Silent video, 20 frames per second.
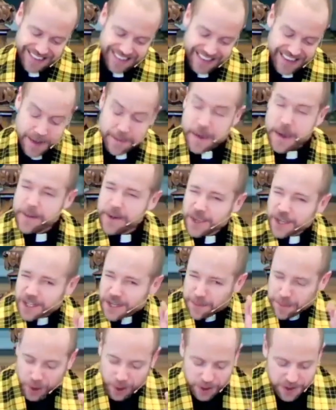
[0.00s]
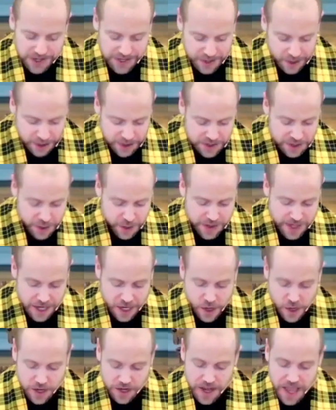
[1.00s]
And maybe there's a person or two that
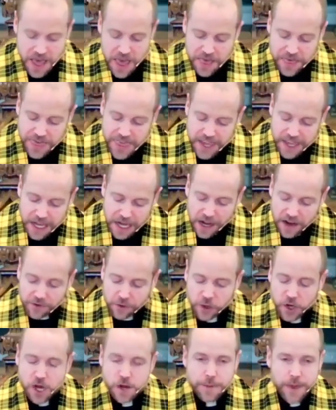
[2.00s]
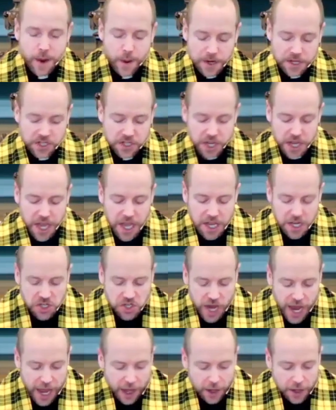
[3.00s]
you can think of where you may wish to
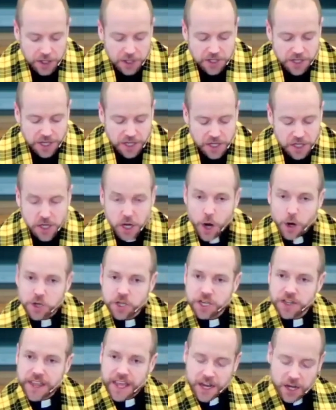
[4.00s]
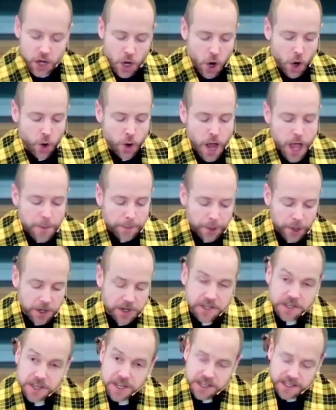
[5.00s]
challenge such a notion that no
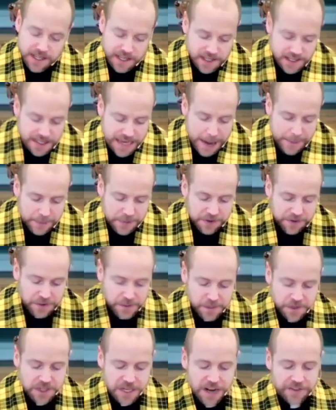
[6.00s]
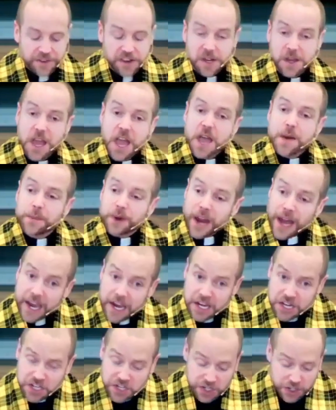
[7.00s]
person is exempt from suffering. But I
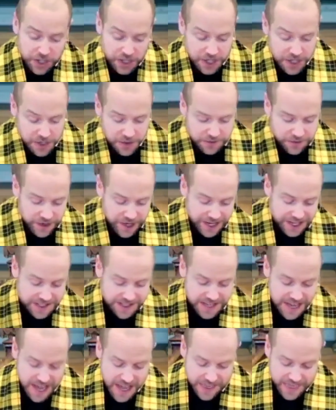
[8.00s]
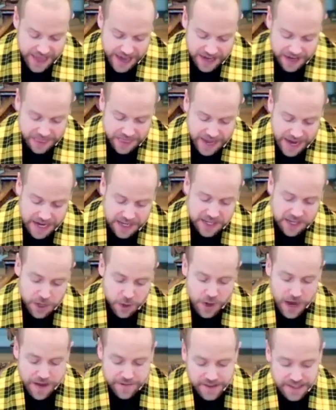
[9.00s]
assure you, friends, that they too
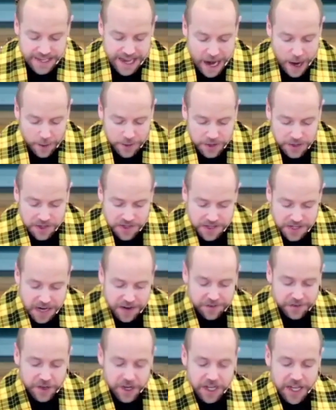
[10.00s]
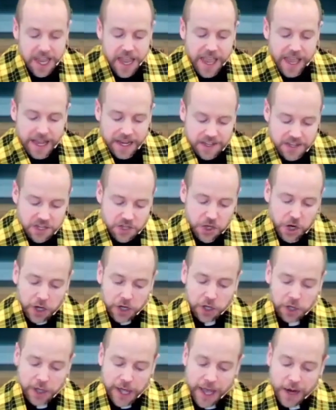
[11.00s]
have encountered suffering and
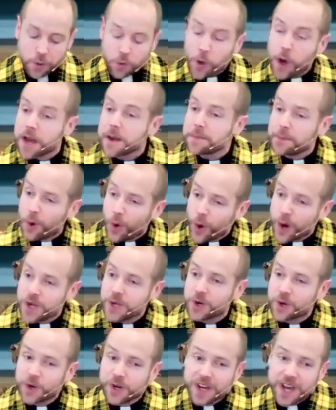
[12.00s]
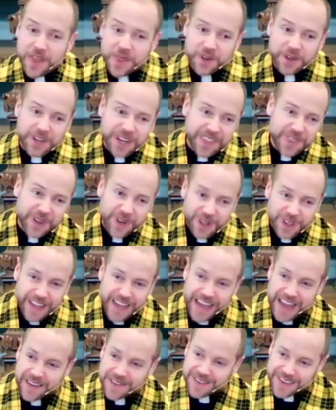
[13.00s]
struggle at one point or another in their
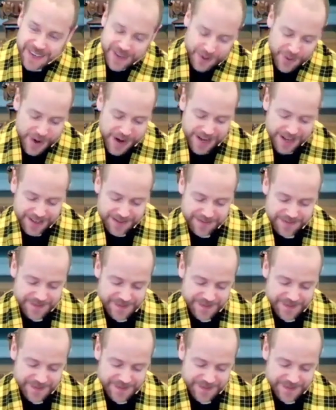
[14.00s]
lives as well.